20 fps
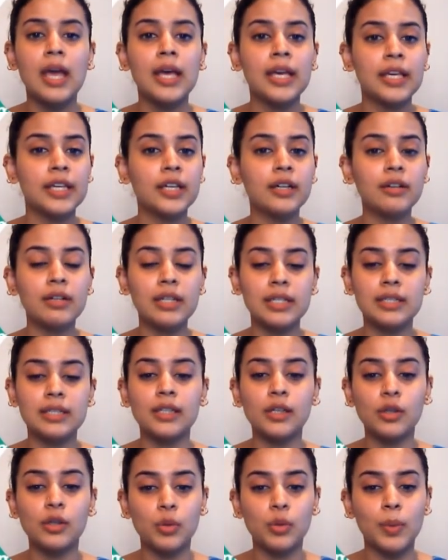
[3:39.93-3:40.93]
Here is a
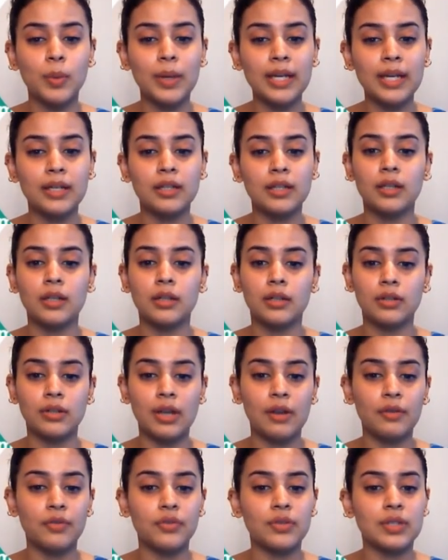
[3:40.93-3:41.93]
quick
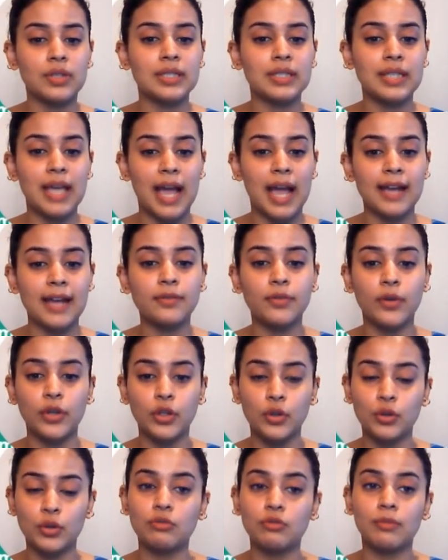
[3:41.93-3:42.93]
reference guide for
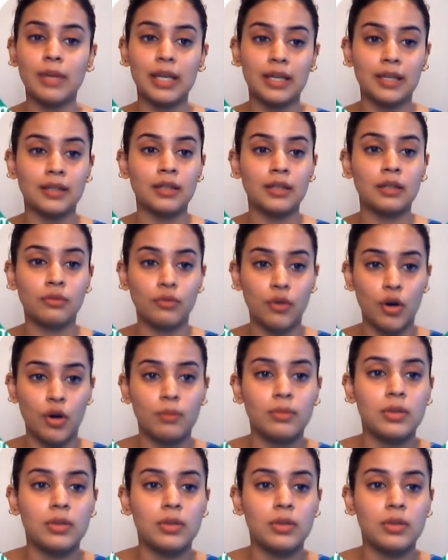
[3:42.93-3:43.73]
you to make an informed